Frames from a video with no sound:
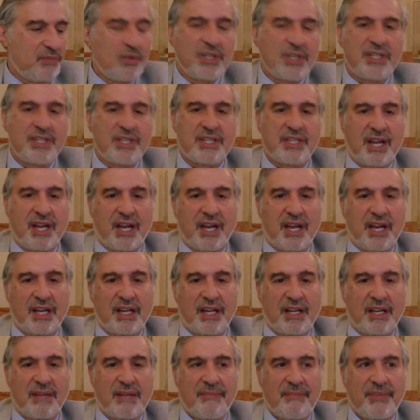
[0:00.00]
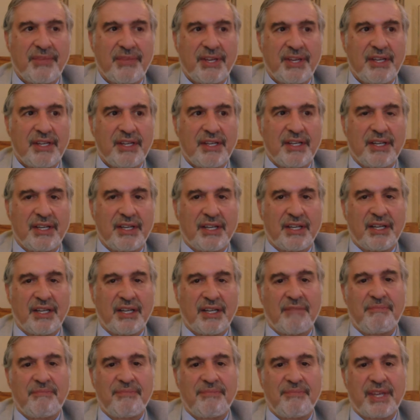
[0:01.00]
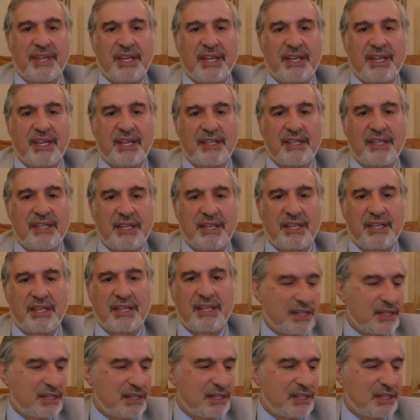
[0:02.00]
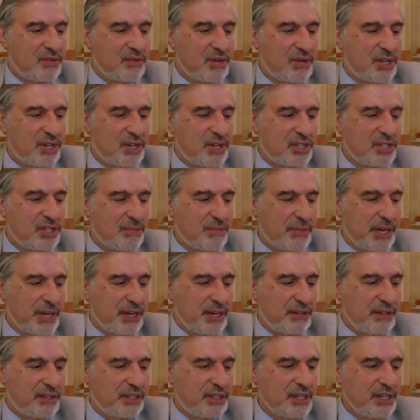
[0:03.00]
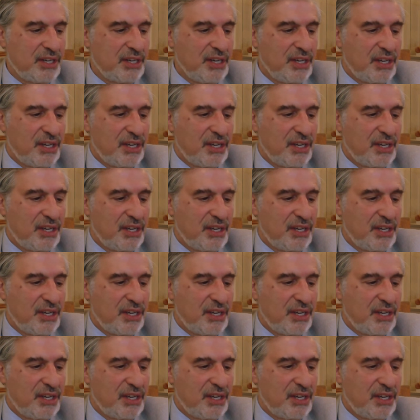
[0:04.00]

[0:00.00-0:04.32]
in Woodstock had a question about,